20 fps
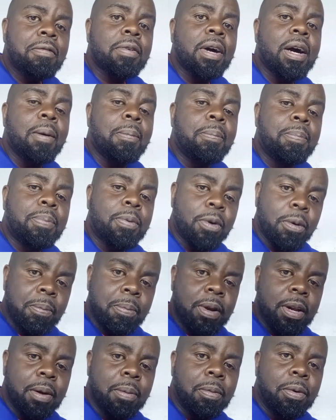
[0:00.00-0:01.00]
a
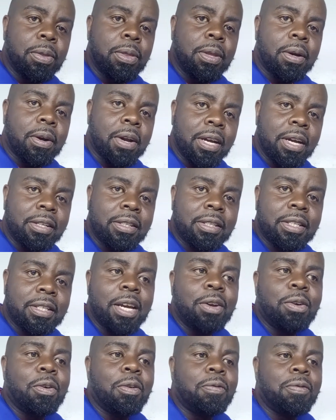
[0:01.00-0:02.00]
problem on the right
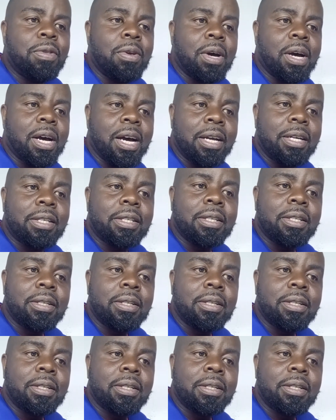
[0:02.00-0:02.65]
side of the heart.